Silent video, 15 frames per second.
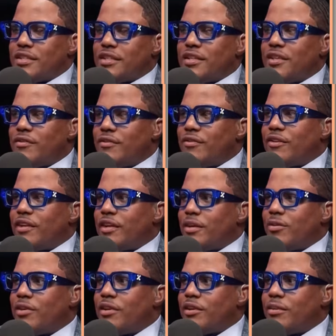such a
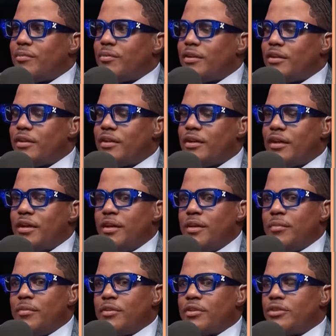good friend, I want to
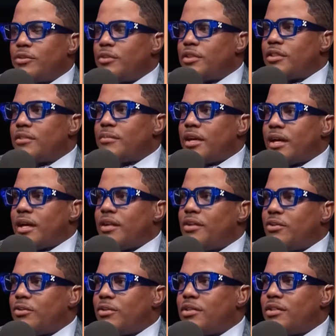put you with
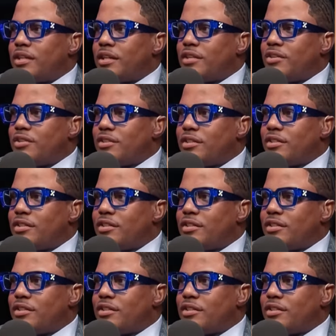somebody I knew with.